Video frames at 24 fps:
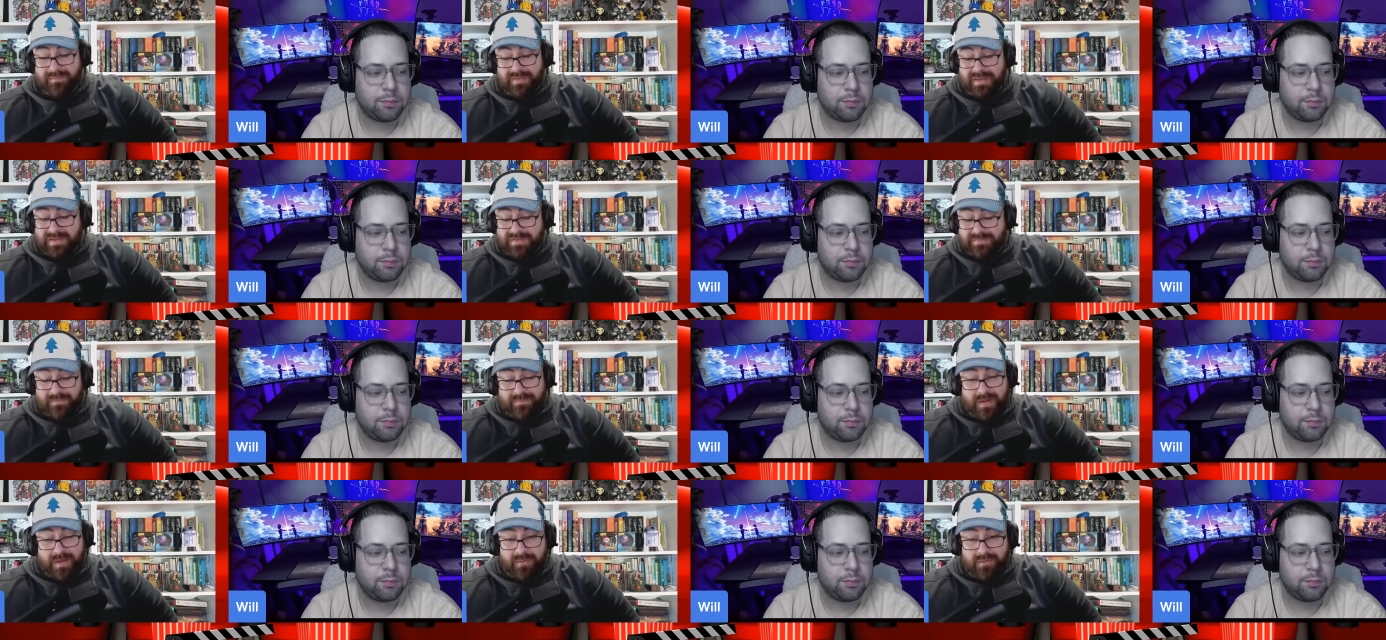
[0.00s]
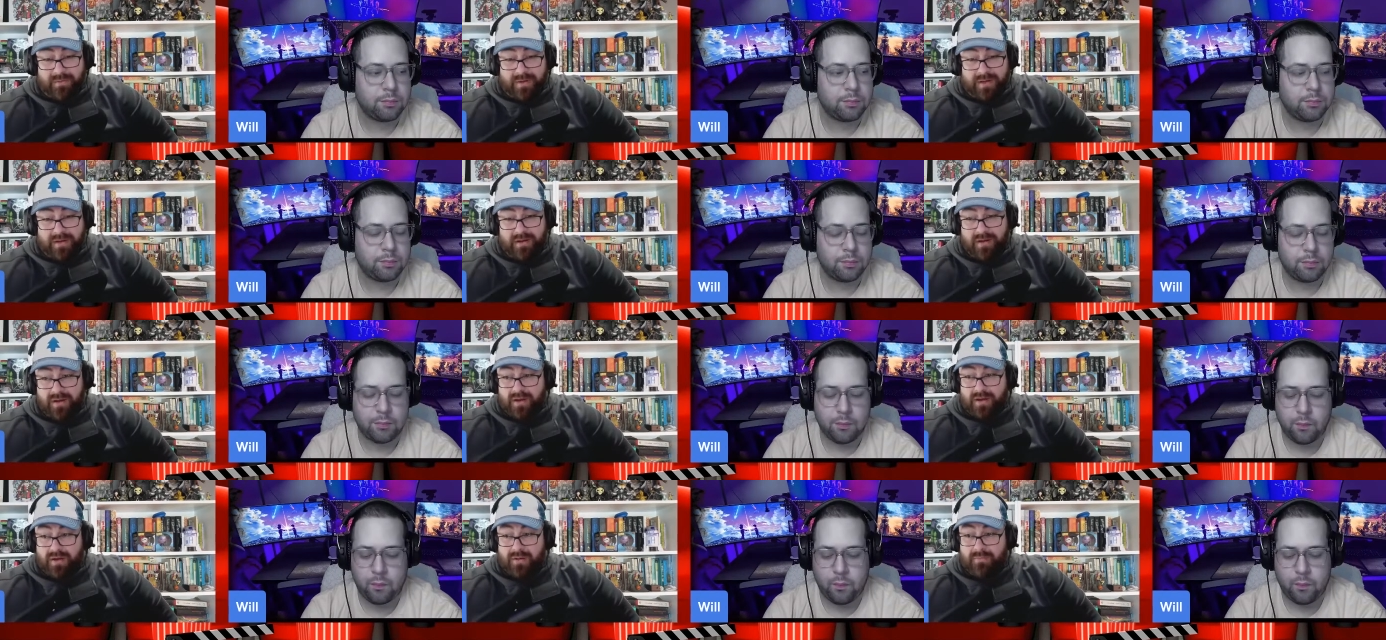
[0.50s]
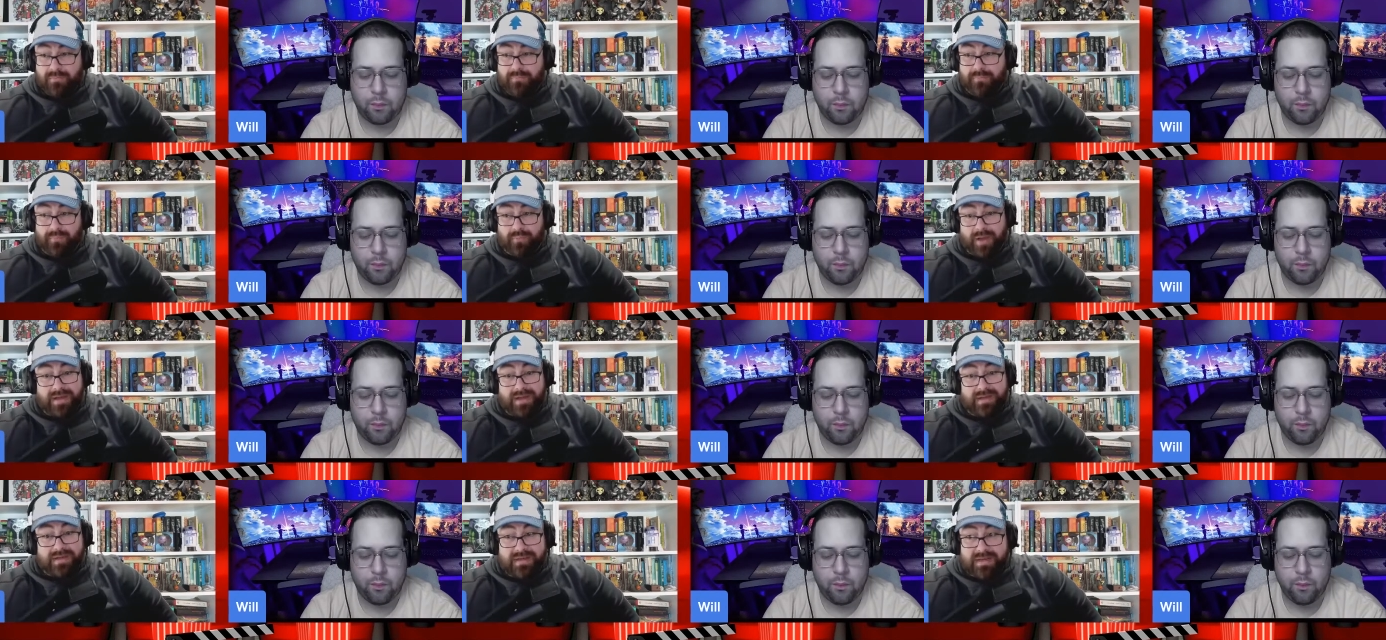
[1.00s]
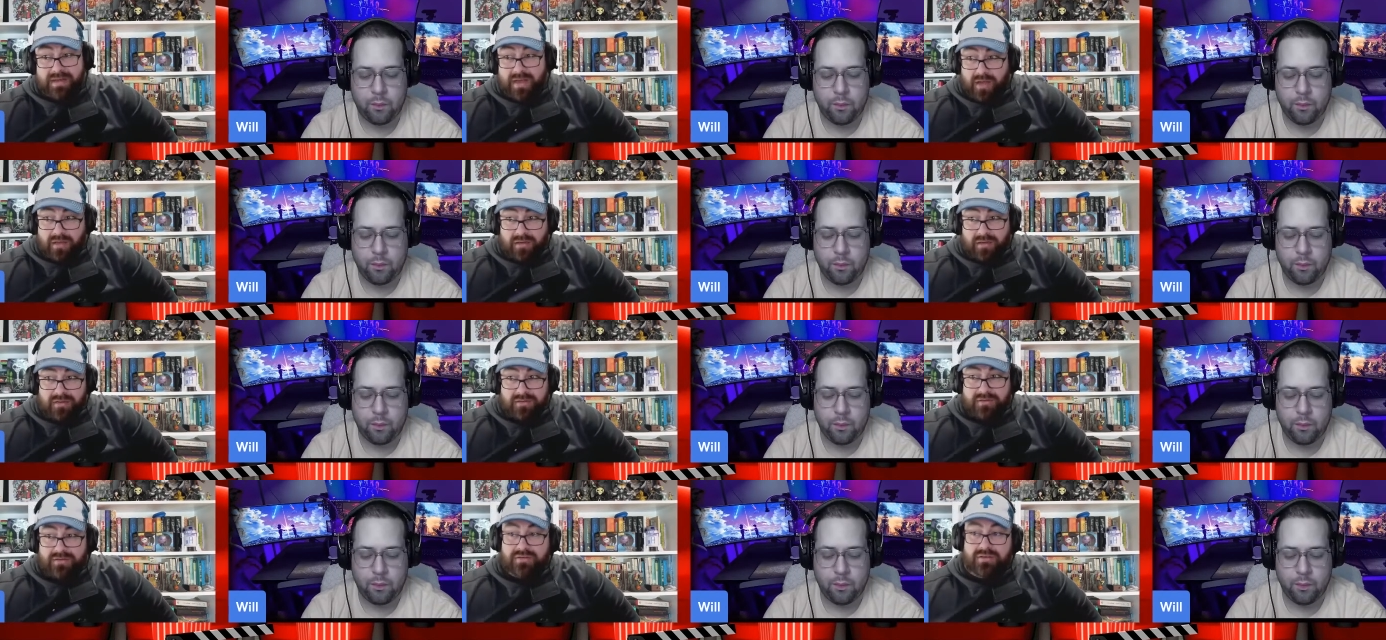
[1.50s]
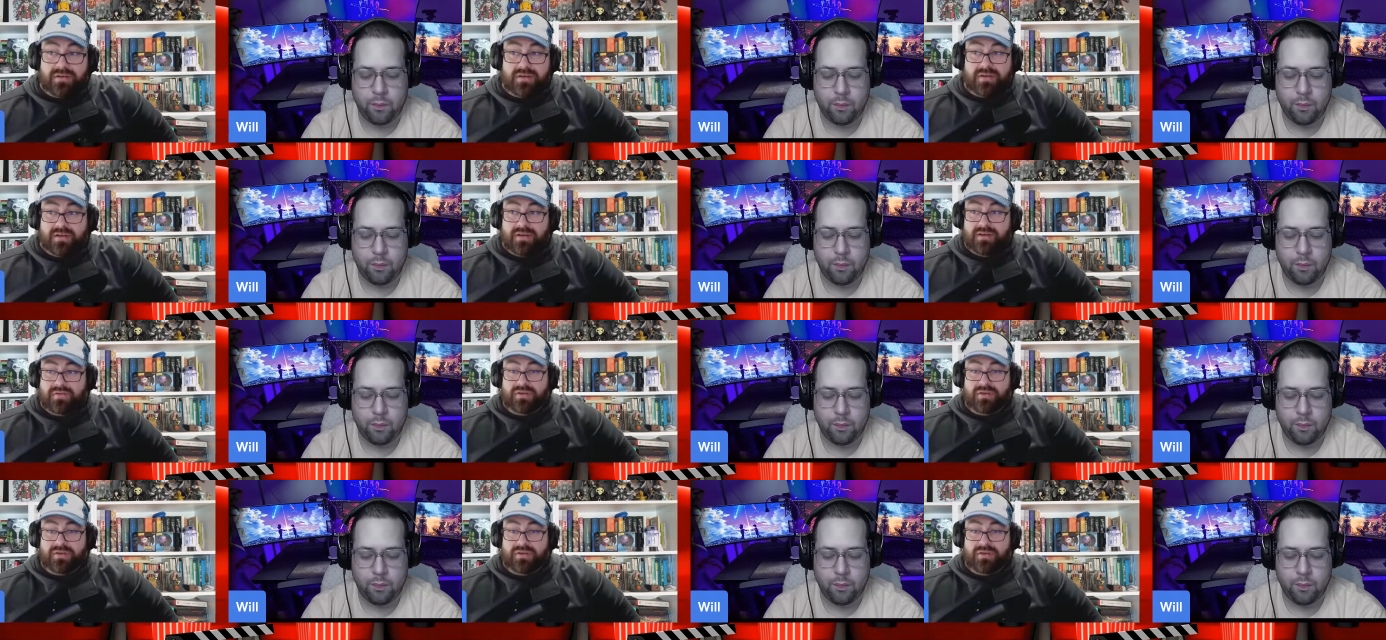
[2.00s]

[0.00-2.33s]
Speaker 1: it's very brightly colored.